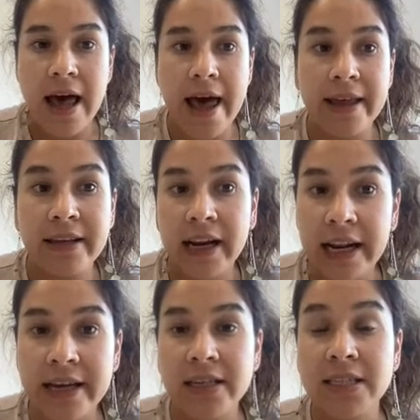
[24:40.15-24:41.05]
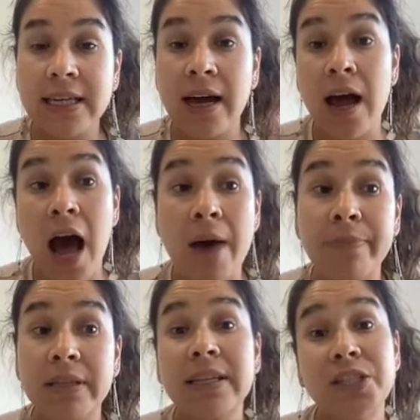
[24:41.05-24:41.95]
The Click is an
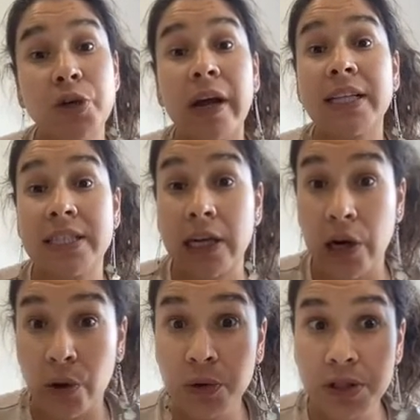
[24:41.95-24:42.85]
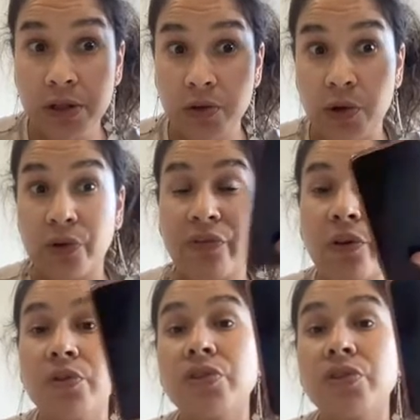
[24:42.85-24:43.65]
app that you can download to your phone,